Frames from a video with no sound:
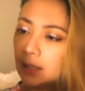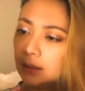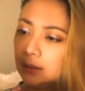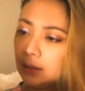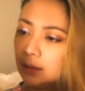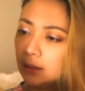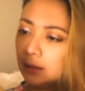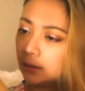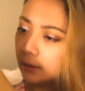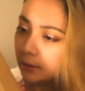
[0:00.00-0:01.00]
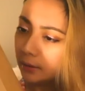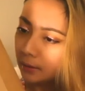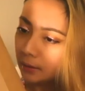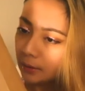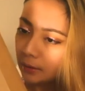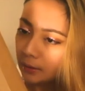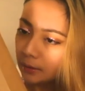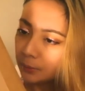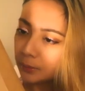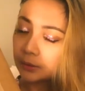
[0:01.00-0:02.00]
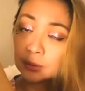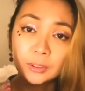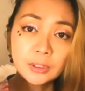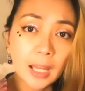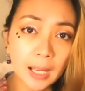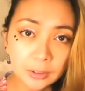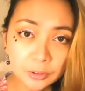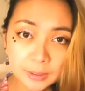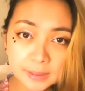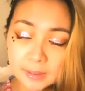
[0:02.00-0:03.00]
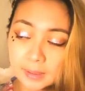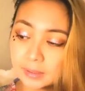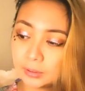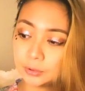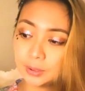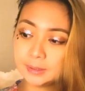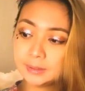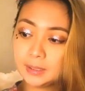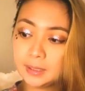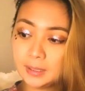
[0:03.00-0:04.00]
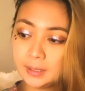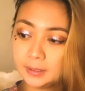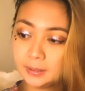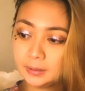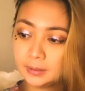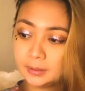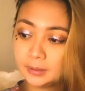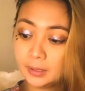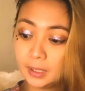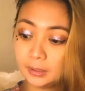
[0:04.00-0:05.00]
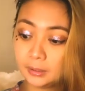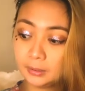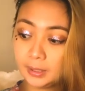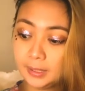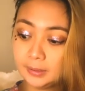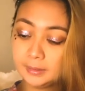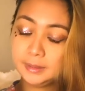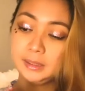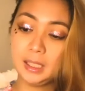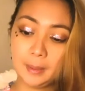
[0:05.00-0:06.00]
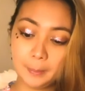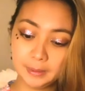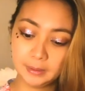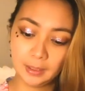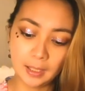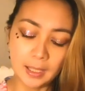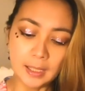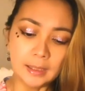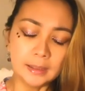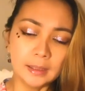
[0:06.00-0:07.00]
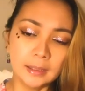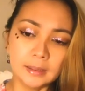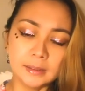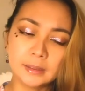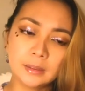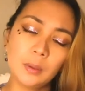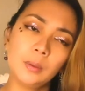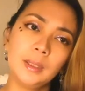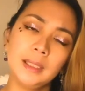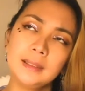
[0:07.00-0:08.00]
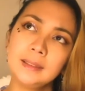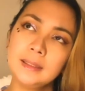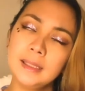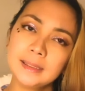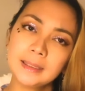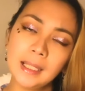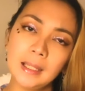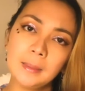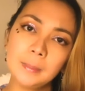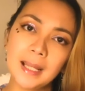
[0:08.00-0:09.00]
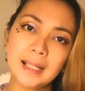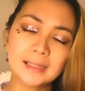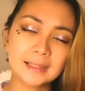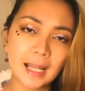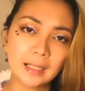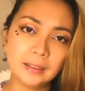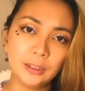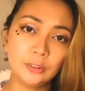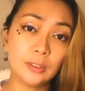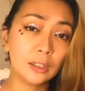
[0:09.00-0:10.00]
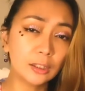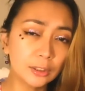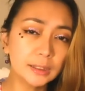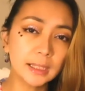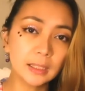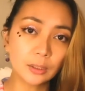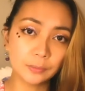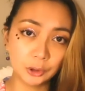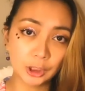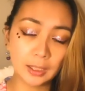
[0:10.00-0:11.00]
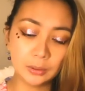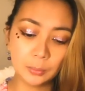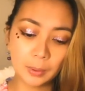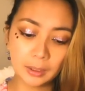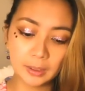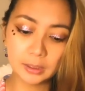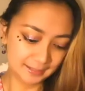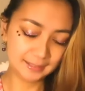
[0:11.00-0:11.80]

the return address is addressed in Netherlands. Yeah, but so this came exactly on the 30th of January.